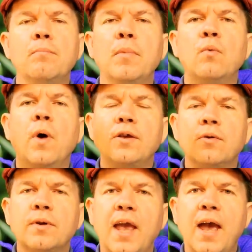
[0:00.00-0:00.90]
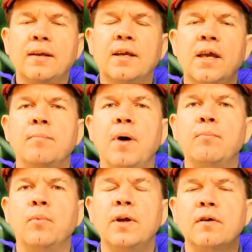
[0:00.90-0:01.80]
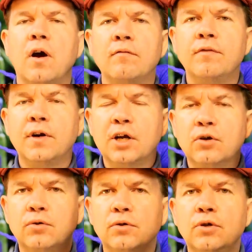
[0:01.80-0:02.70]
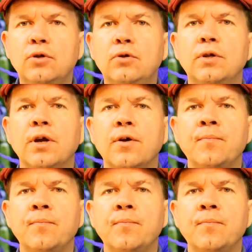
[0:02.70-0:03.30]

But what you can keep up with are very crude,